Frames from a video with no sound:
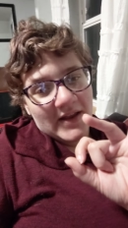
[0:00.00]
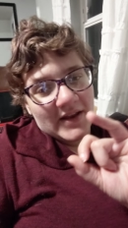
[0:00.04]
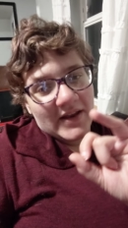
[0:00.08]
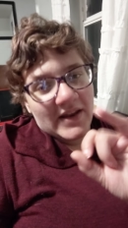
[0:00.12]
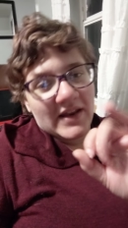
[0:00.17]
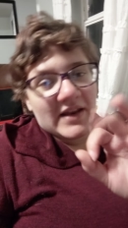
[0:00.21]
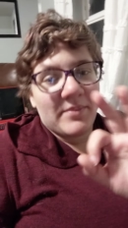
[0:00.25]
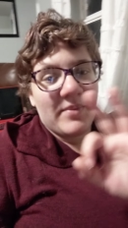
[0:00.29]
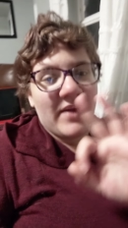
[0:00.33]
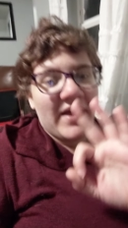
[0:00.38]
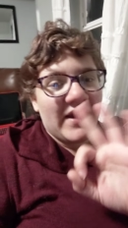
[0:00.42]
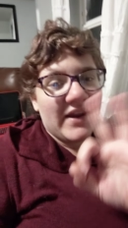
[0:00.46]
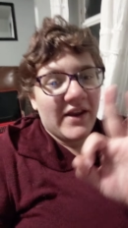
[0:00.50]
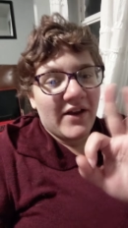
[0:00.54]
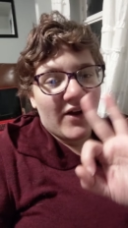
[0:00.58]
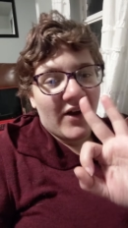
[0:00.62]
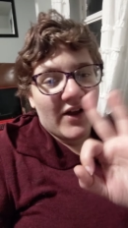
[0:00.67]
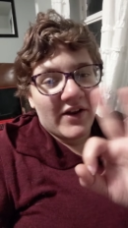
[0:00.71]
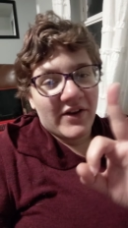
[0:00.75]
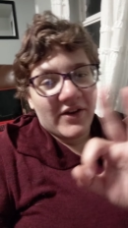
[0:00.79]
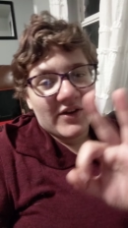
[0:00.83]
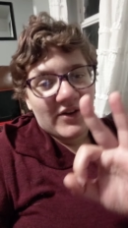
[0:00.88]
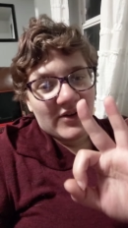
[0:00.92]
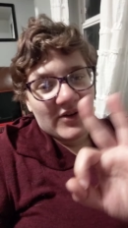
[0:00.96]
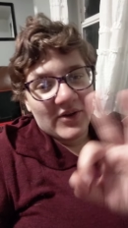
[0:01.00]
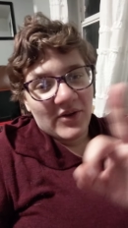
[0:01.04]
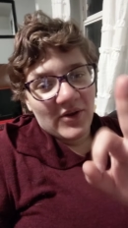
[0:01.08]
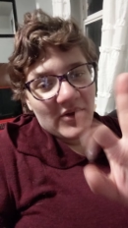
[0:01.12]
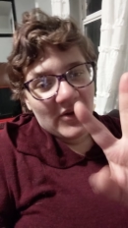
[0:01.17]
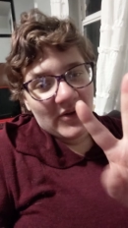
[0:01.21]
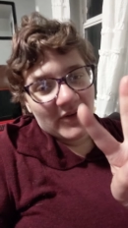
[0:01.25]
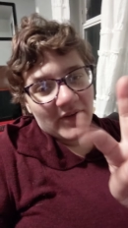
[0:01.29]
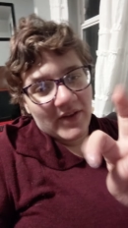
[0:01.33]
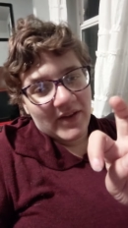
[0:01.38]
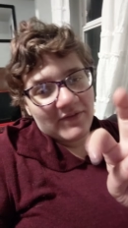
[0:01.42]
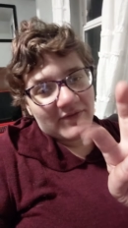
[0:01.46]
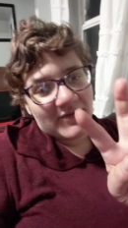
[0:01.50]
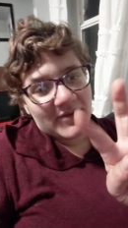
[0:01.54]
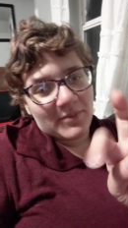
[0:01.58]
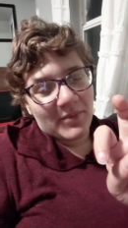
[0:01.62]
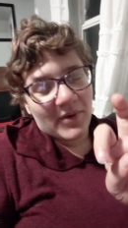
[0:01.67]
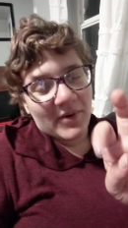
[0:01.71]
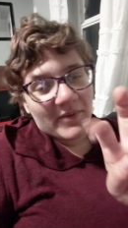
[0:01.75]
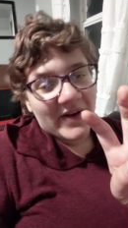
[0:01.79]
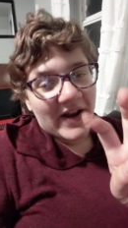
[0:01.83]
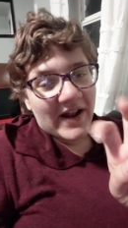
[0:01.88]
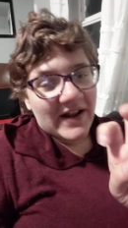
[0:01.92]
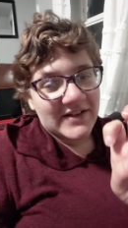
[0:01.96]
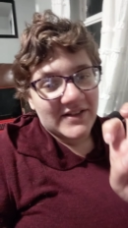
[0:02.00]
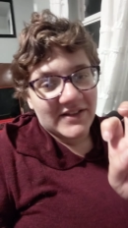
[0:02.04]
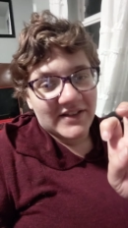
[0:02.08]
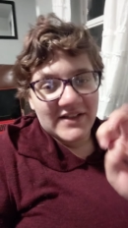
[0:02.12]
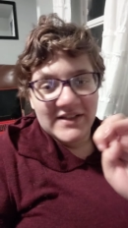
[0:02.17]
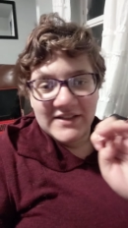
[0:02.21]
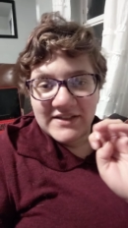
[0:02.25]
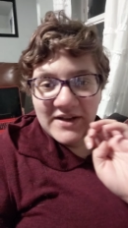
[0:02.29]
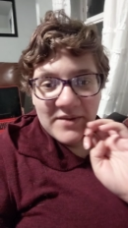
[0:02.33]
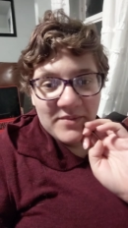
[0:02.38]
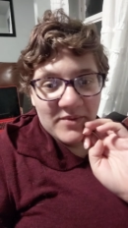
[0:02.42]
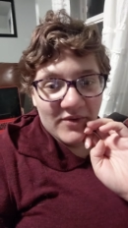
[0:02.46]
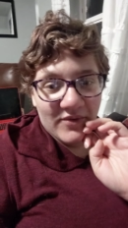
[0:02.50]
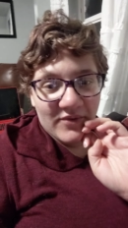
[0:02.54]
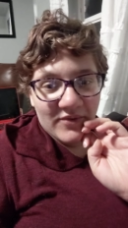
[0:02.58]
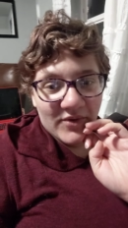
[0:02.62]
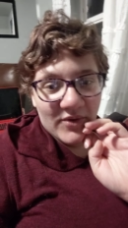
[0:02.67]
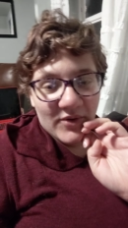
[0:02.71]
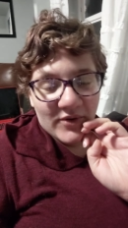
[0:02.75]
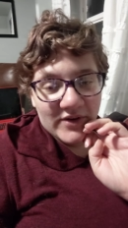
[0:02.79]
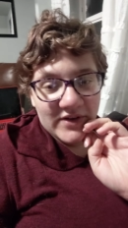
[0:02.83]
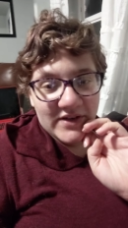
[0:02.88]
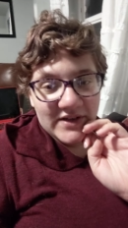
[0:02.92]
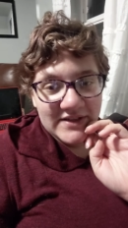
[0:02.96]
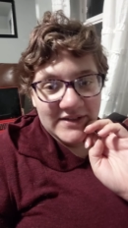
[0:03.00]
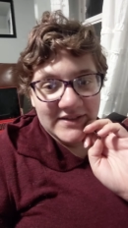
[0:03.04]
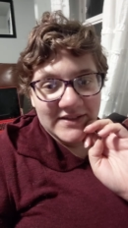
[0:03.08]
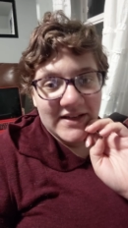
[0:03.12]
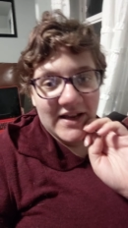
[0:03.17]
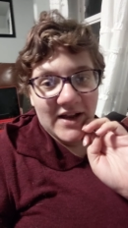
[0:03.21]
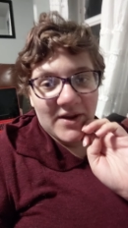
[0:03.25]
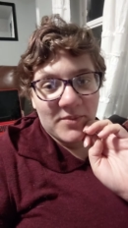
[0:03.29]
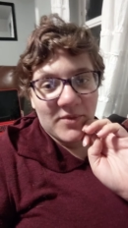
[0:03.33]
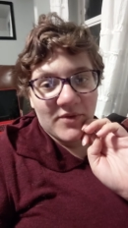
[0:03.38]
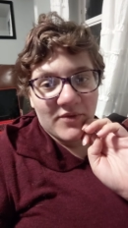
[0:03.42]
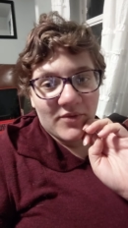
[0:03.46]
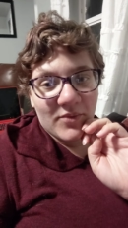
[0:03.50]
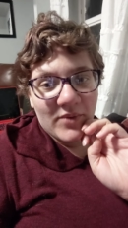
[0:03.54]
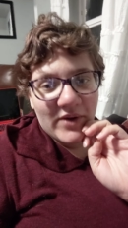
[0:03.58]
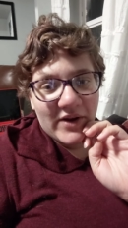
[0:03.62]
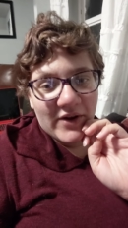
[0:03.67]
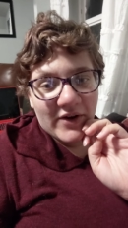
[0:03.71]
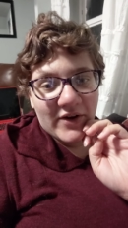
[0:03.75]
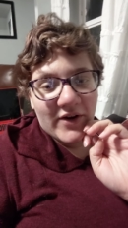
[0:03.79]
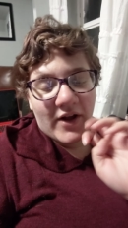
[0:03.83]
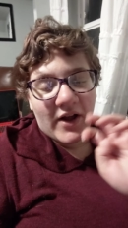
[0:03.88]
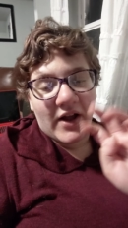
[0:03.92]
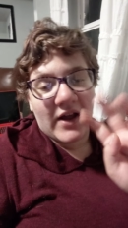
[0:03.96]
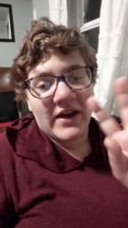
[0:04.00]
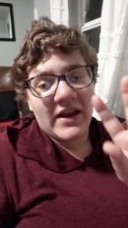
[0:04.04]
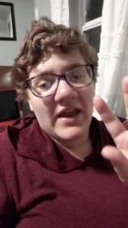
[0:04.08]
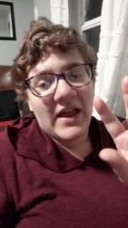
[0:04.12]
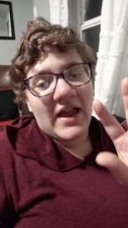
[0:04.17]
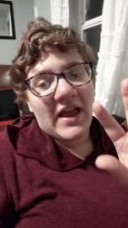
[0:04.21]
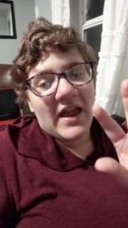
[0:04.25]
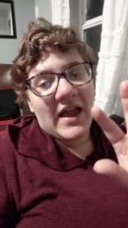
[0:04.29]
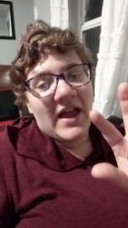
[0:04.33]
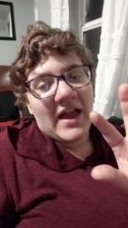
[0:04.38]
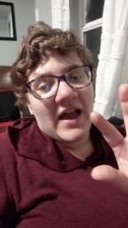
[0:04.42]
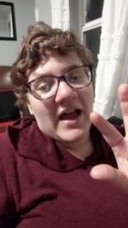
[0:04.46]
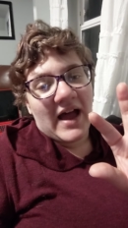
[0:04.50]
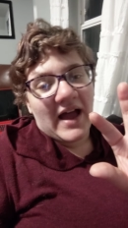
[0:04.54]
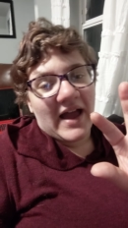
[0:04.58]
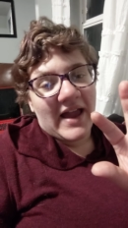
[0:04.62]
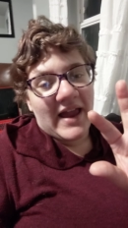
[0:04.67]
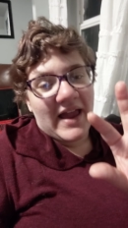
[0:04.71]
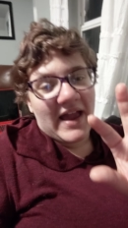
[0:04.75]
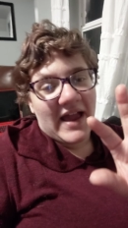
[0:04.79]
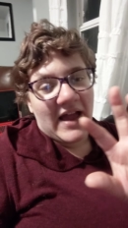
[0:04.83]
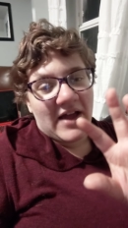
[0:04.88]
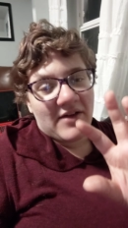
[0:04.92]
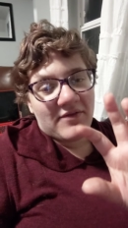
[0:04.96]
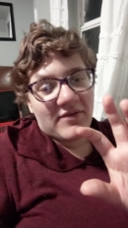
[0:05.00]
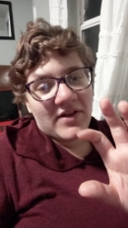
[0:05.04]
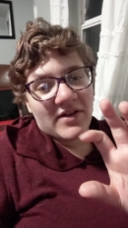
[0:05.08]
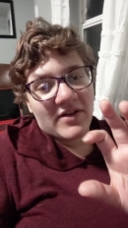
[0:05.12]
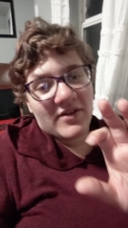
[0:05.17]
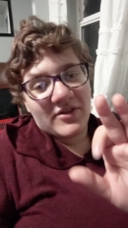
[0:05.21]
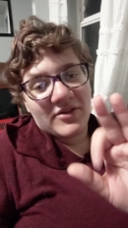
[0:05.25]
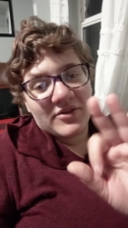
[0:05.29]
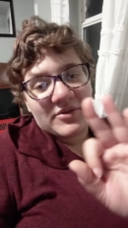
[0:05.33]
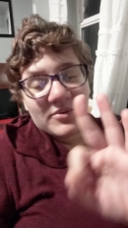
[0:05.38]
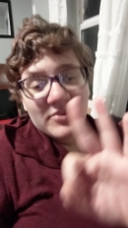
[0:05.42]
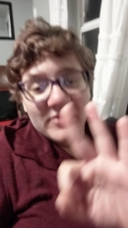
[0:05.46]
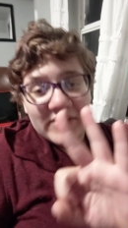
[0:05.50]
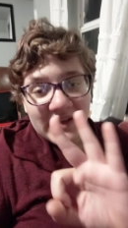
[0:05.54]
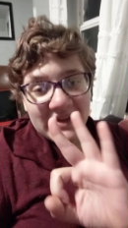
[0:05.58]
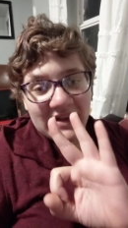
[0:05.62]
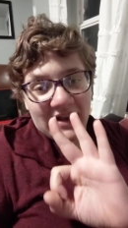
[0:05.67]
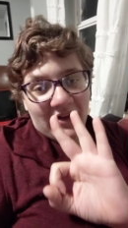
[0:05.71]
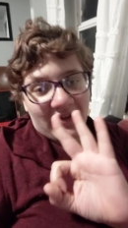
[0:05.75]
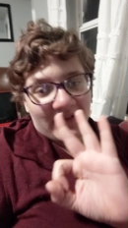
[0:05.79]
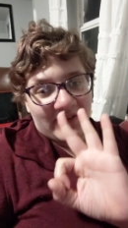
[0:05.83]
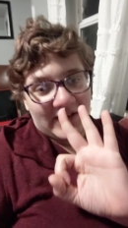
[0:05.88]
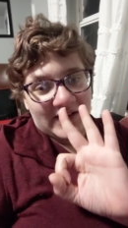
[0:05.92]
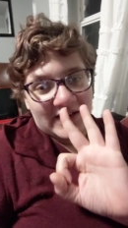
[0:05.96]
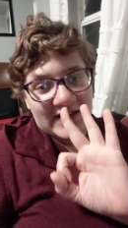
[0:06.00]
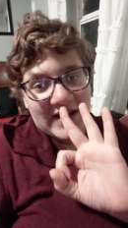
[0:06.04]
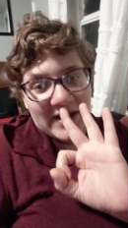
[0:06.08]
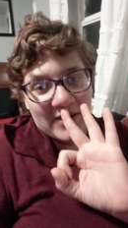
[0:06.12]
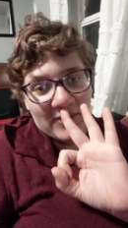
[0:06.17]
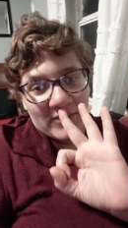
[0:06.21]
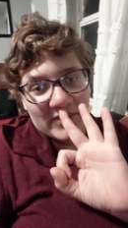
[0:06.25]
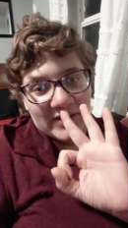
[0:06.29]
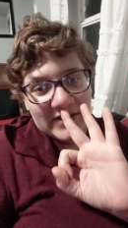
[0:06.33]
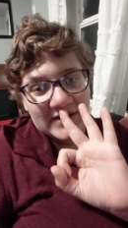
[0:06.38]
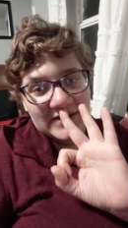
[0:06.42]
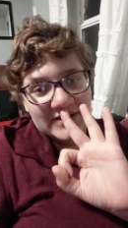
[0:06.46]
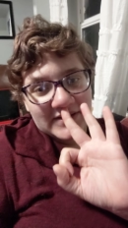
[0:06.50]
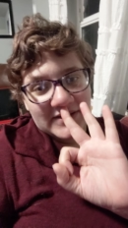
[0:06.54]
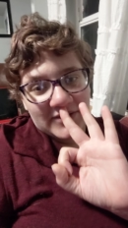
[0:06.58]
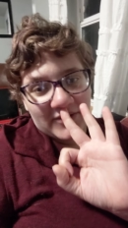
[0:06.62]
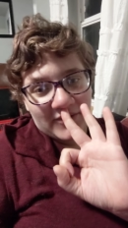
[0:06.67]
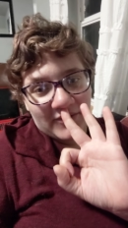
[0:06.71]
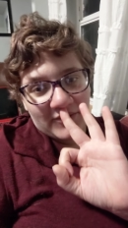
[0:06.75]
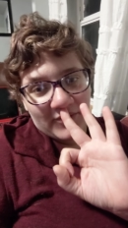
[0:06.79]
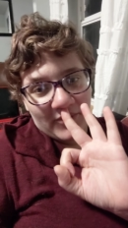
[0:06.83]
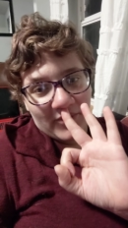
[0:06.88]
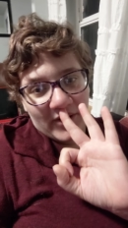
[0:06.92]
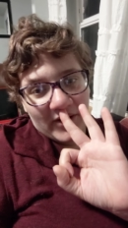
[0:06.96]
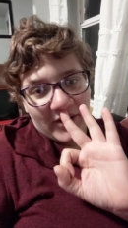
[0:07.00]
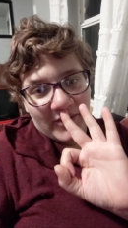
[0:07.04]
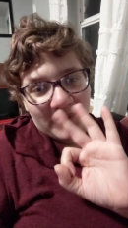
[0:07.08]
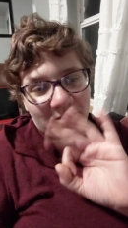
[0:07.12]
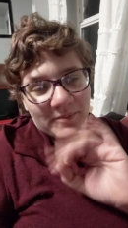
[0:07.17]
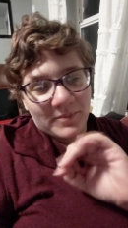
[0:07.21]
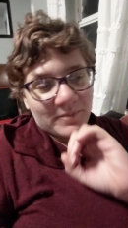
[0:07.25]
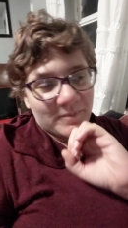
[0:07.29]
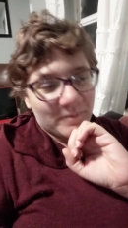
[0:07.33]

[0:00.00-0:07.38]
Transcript: And depending on if the mermaid actually doesn't come up or does come with a wig or not, I have 3 that I'll need to get wigs still for.